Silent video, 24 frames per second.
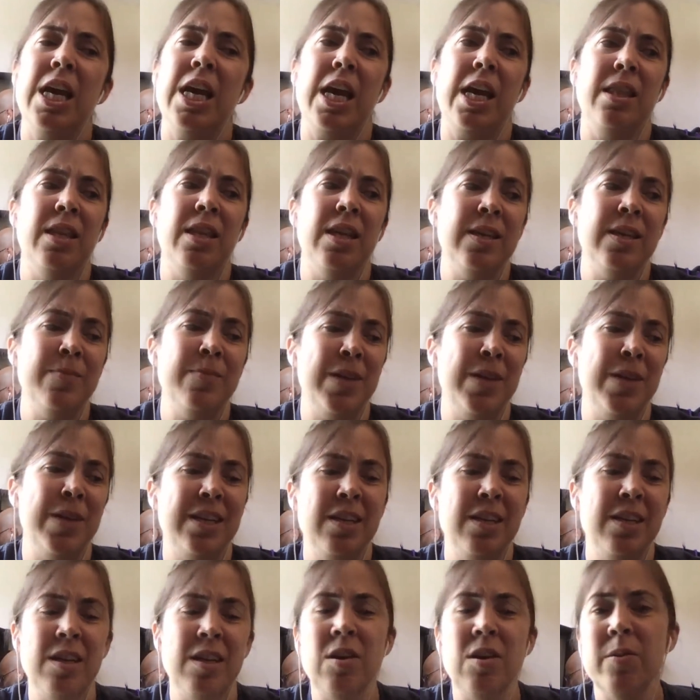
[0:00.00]
And then I'm like,
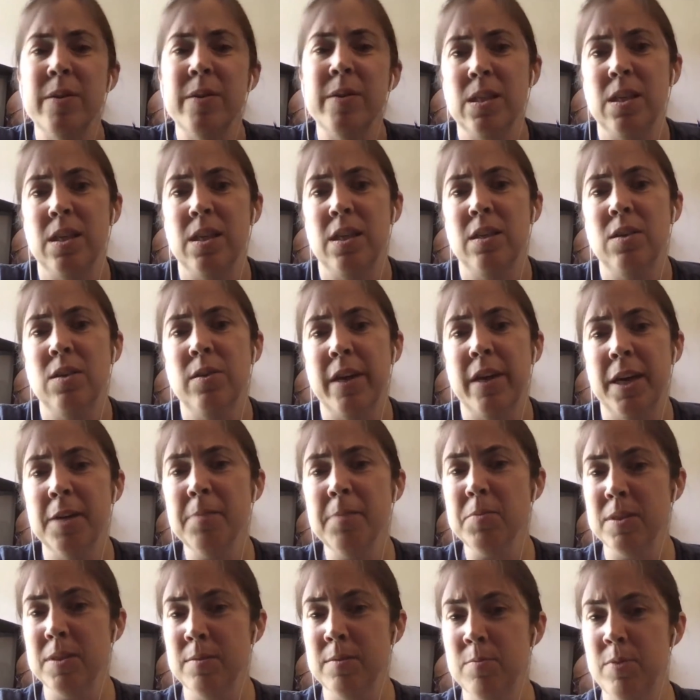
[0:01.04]
no, it'll
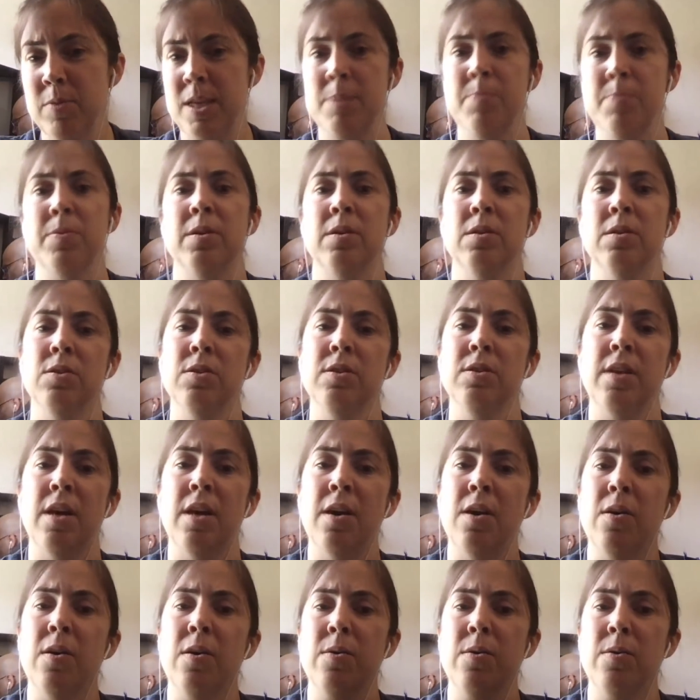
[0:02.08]
help some people.
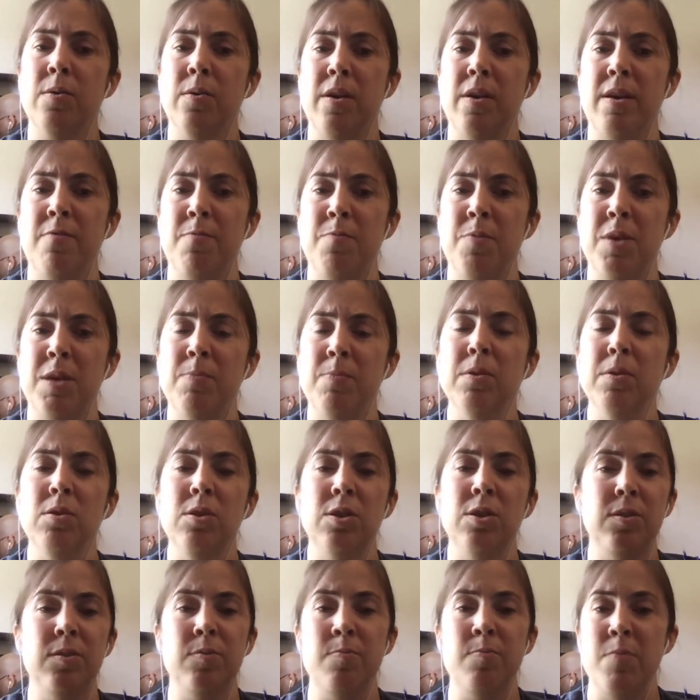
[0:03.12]
So if people
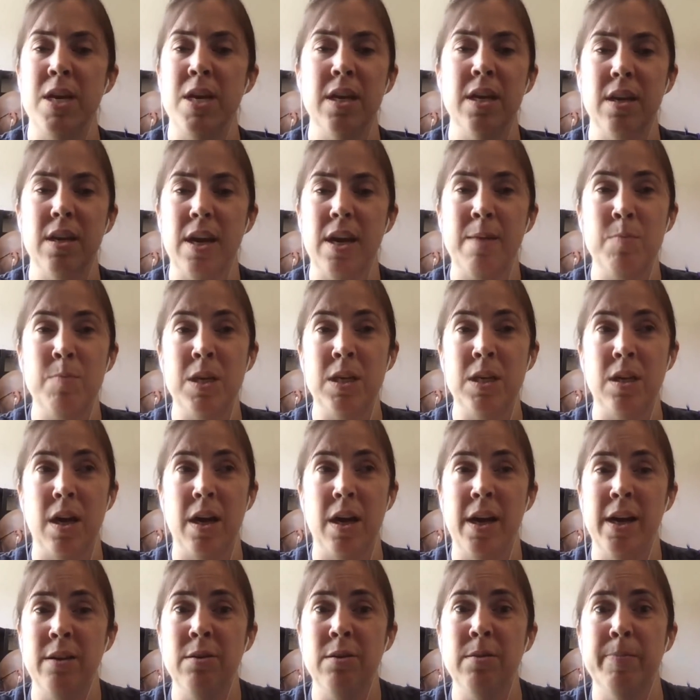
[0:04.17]
just make,
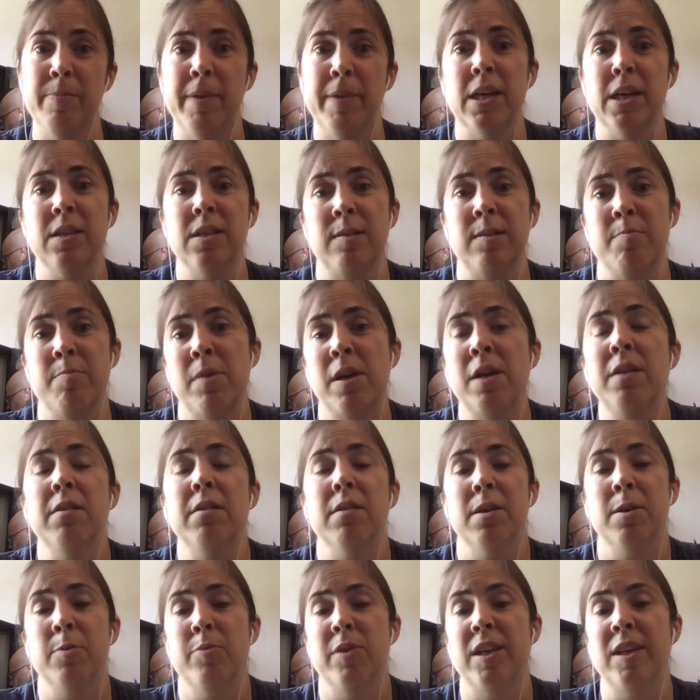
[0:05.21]
$100 a
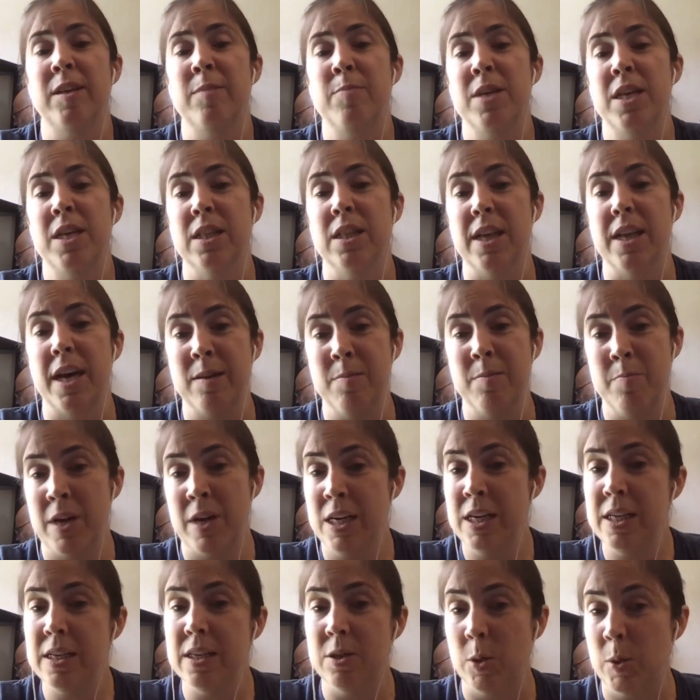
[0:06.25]
month could probably be a lot of
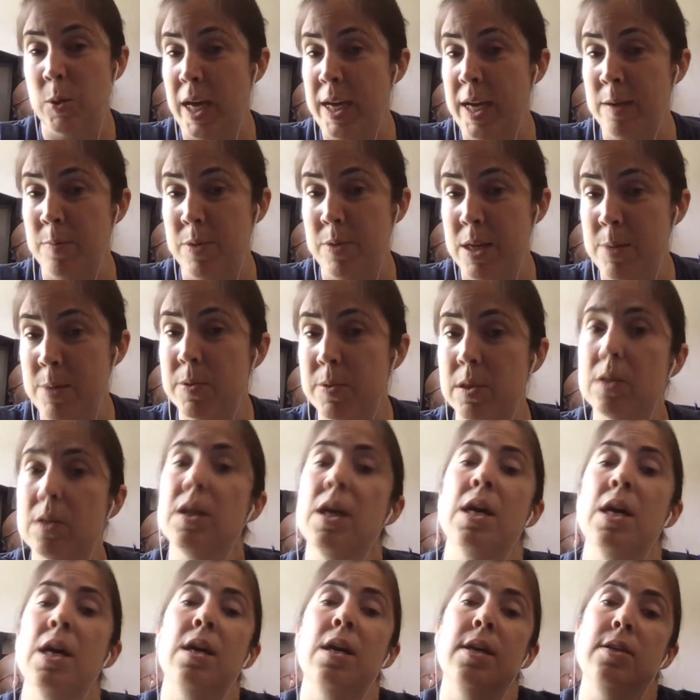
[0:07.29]
money to a lot of people.
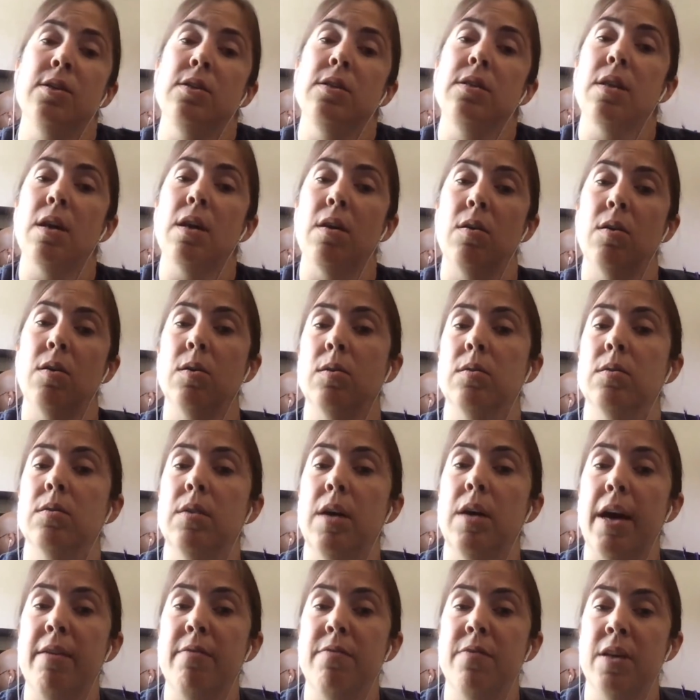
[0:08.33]
So
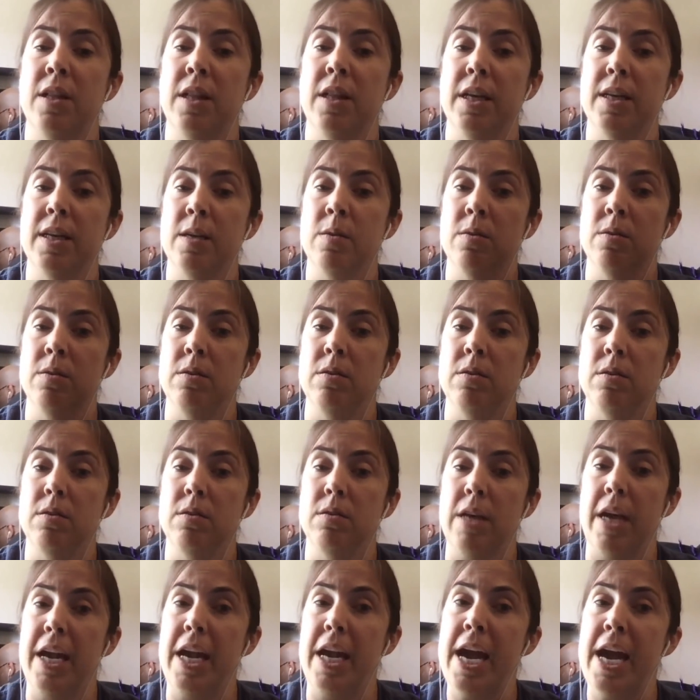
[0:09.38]
I felt like
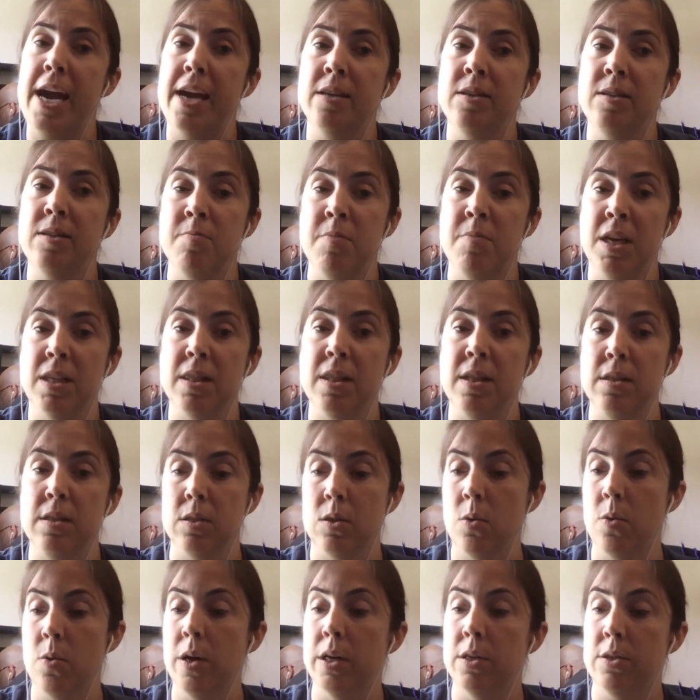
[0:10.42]
I had to make this
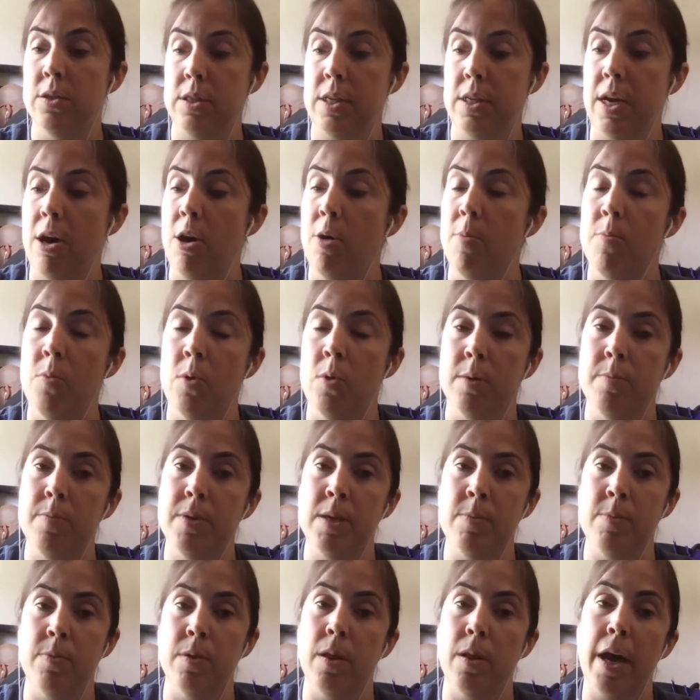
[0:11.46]
course to help more
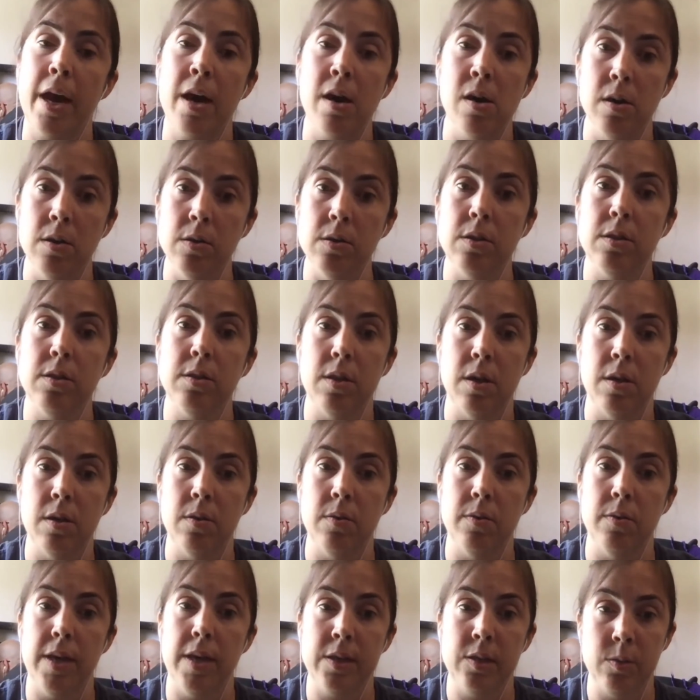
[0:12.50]
people out.
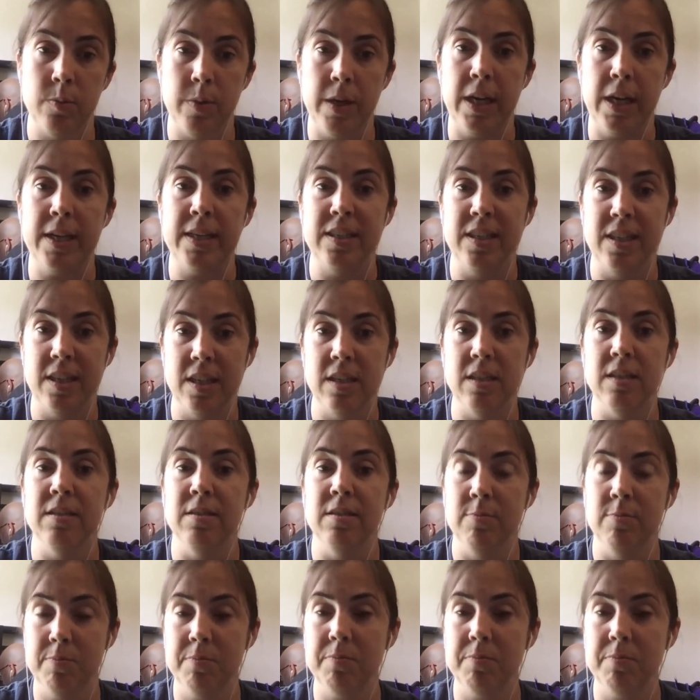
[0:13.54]
So that's what I did.